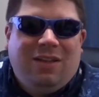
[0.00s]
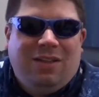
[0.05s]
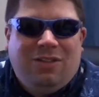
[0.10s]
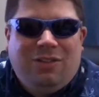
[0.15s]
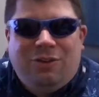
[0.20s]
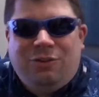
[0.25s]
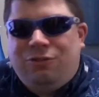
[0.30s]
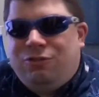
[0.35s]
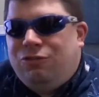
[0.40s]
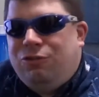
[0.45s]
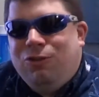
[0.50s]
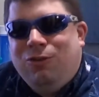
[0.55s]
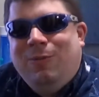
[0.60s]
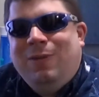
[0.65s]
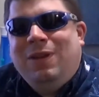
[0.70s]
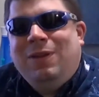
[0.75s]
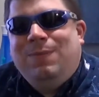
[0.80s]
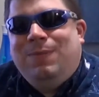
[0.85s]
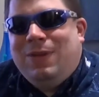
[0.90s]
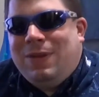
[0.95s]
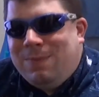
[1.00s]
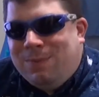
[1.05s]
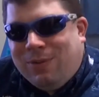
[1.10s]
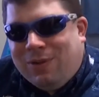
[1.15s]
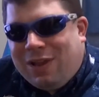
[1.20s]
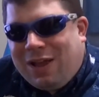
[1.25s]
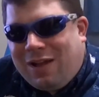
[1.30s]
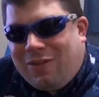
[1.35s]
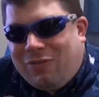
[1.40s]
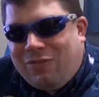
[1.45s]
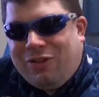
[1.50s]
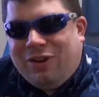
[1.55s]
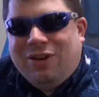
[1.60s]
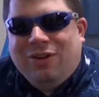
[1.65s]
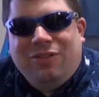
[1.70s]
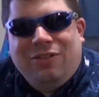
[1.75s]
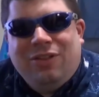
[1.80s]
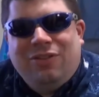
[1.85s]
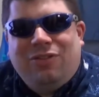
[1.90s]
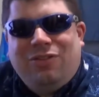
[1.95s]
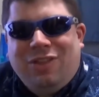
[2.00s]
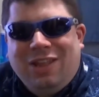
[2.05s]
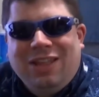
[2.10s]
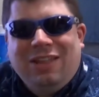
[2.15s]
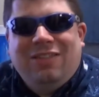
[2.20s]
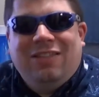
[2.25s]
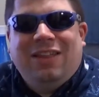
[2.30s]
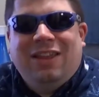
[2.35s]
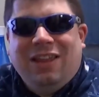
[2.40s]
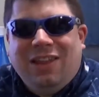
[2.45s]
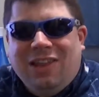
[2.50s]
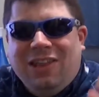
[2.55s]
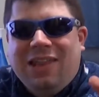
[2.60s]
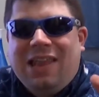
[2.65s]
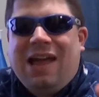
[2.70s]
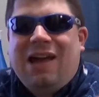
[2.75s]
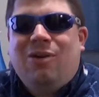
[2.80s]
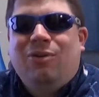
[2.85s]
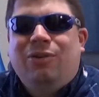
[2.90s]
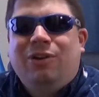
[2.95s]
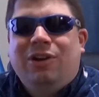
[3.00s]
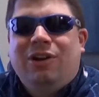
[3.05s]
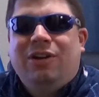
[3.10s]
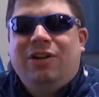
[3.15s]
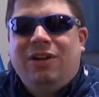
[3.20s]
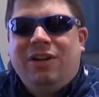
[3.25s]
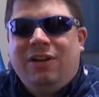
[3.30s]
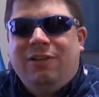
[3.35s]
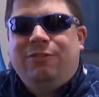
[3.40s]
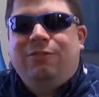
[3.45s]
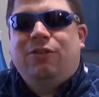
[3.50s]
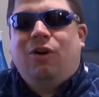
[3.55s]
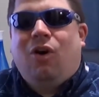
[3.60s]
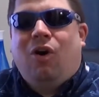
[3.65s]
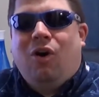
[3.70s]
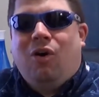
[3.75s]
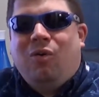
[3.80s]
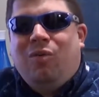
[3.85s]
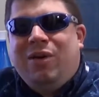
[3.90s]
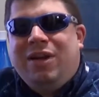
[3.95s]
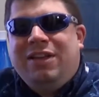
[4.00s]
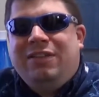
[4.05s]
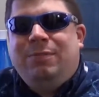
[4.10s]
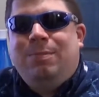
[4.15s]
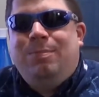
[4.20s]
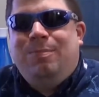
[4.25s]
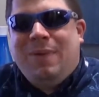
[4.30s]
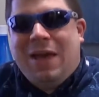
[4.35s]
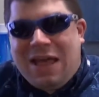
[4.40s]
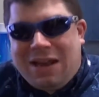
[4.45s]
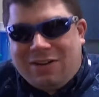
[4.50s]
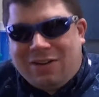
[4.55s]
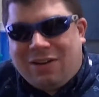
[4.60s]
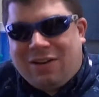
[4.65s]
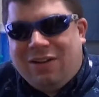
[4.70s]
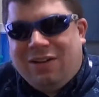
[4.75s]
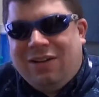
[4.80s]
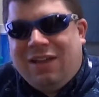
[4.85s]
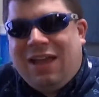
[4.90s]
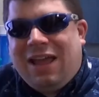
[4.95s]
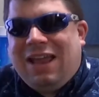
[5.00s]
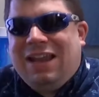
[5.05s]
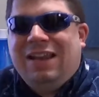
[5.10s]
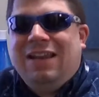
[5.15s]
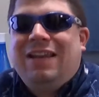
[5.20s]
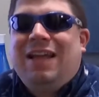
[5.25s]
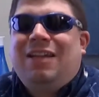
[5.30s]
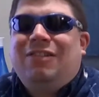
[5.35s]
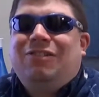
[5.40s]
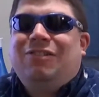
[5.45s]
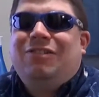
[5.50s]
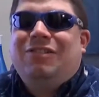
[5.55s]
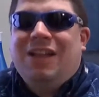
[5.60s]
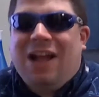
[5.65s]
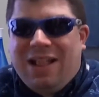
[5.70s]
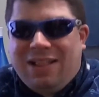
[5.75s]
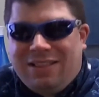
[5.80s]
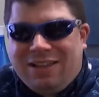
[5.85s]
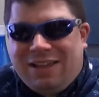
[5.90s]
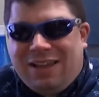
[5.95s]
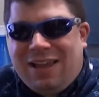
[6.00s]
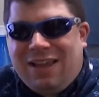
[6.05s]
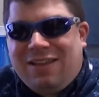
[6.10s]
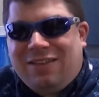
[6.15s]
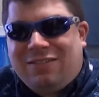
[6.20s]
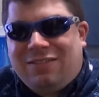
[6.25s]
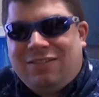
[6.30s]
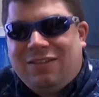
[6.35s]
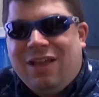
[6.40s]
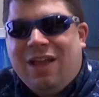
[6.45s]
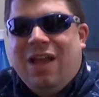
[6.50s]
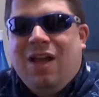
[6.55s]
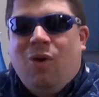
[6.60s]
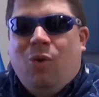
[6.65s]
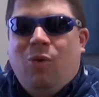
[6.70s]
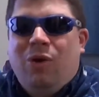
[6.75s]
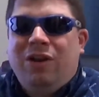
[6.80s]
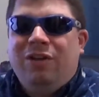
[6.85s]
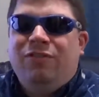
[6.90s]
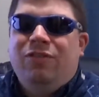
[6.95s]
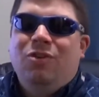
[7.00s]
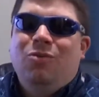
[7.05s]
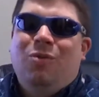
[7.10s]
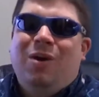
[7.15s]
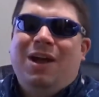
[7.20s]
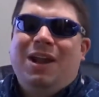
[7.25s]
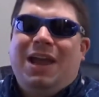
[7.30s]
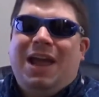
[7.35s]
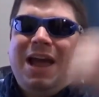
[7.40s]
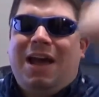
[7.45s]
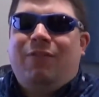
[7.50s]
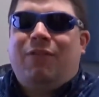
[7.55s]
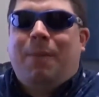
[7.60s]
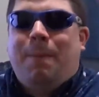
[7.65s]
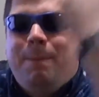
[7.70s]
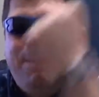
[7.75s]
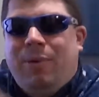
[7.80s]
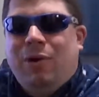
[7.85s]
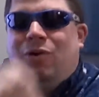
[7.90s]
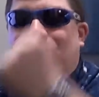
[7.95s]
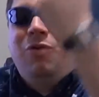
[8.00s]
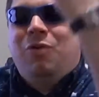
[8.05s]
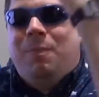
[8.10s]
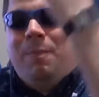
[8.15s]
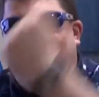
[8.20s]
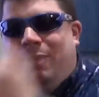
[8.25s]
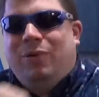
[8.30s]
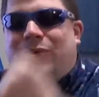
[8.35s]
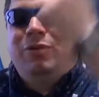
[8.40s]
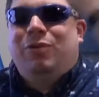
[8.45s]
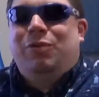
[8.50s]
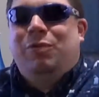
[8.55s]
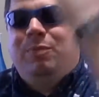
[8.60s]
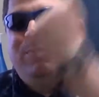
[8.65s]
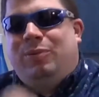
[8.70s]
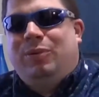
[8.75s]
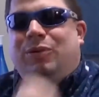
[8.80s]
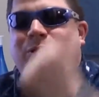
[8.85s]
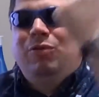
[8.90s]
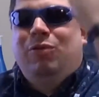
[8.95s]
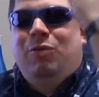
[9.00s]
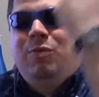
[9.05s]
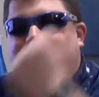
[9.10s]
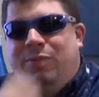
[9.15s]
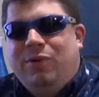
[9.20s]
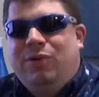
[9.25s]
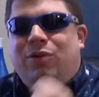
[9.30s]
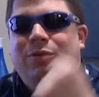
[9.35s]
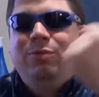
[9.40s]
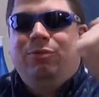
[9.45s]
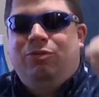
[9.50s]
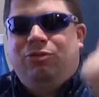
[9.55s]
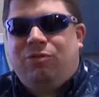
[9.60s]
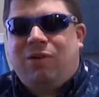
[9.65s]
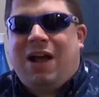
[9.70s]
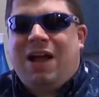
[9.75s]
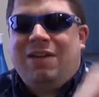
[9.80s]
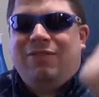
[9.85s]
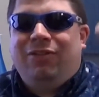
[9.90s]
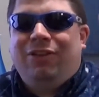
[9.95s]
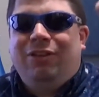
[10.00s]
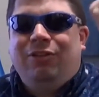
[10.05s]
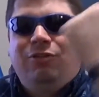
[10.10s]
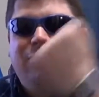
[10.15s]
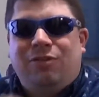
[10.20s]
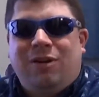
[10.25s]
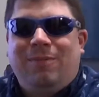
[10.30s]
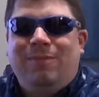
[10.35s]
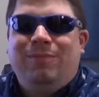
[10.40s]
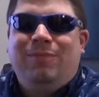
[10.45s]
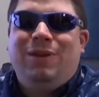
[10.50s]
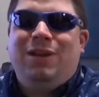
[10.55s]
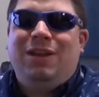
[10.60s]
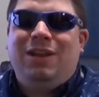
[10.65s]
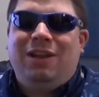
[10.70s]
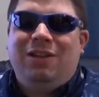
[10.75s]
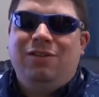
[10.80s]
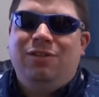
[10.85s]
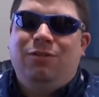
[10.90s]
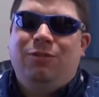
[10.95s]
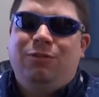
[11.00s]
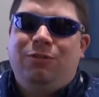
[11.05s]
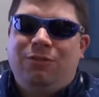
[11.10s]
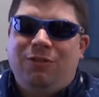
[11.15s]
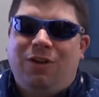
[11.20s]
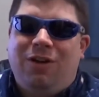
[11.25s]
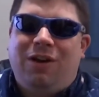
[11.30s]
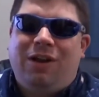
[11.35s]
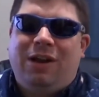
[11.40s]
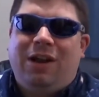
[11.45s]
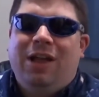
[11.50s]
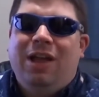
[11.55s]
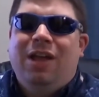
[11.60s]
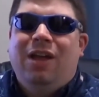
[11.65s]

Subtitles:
There's too many people out there that think that louder is always better. And that's just not the case. What if you want to have a boom, boom, boom, boom driving drum beat in your song?